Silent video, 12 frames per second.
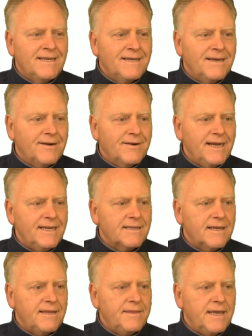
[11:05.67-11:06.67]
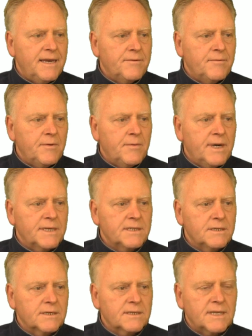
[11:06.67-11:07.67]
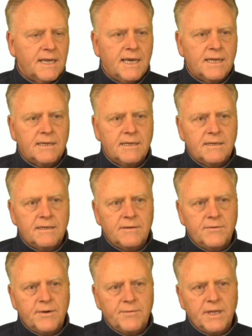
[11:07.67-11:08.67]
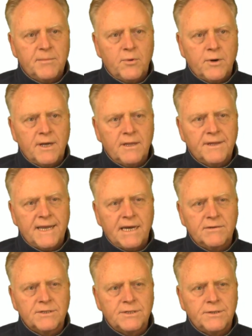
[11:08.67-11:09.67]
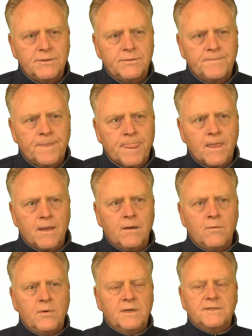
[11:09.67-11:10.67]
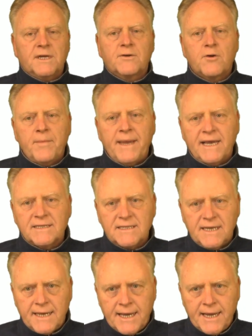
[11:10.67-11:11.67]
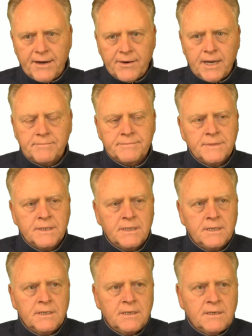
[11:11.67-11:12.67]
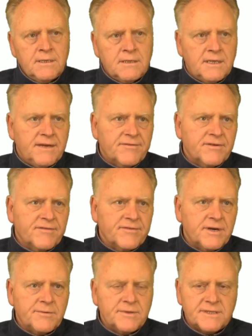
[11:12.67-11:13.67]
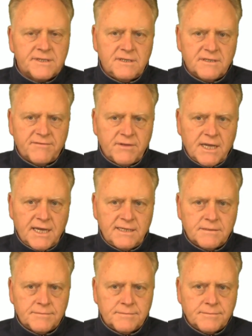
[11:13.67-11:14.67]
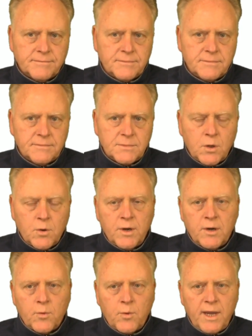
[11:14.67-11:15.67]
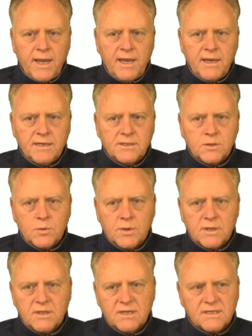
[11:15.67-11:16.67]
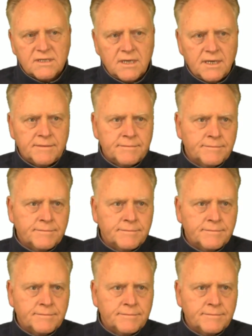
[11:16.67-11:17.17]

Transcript: Alright, and then we wanted to look at what it really boiled down to was a chromacity diagram. The different frequencies of light going away and toward the sun.